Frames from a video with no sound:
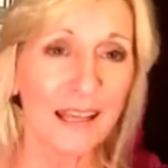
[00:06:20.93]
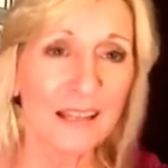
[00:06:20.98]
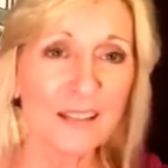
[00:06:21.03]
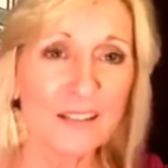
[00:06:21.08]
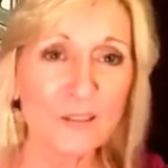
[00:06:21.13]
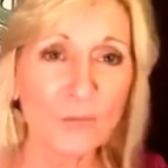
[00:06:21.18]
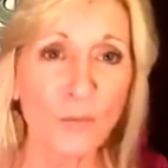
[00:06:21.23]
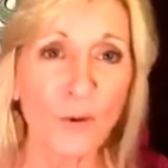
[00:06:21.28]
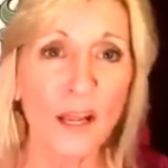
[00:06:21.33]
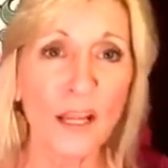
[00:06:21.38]

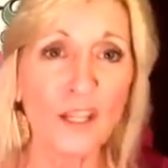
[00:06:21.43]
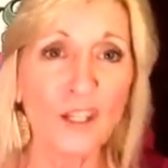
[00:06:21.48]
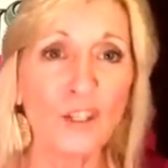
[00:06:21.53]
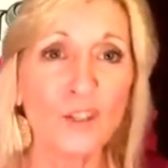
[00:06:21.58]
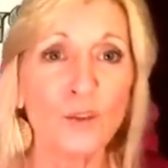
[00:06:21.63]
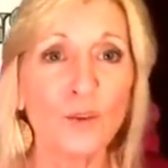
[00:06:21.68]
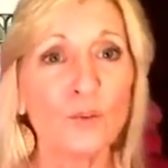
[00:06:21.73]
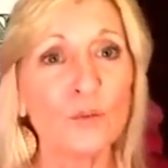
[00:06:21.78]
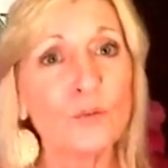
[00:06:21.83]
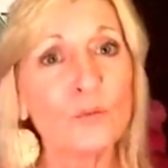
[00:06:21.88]
is when
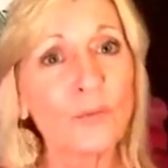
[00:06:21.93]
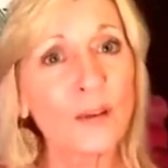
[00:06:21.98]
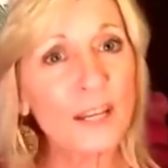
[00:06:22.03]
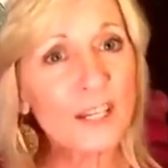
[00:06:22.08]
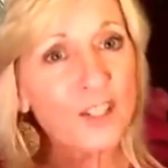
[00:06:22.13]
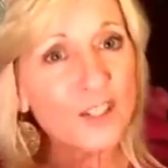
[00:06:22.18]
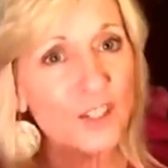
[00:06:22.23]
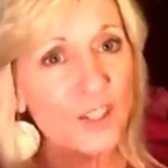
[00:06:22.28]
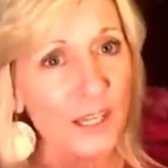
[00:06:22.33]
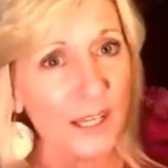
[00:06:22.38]
you
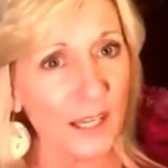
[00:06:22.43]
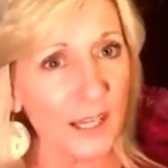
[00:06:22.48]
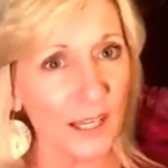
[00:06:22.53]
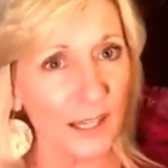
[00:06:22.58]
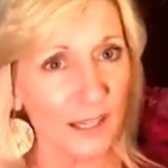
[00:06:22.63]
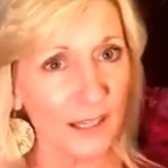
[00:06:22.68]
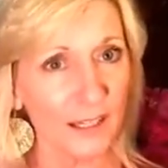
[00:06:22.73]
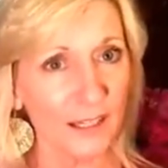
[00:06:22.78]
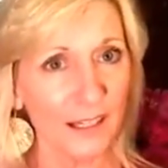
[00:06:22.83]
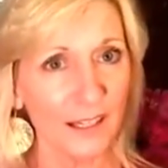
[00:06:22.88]
rush
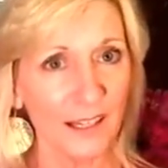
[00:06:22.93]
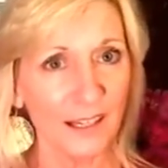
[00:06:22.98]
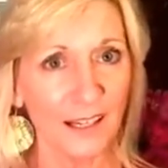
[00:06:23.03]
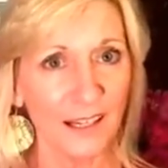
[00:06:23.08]
in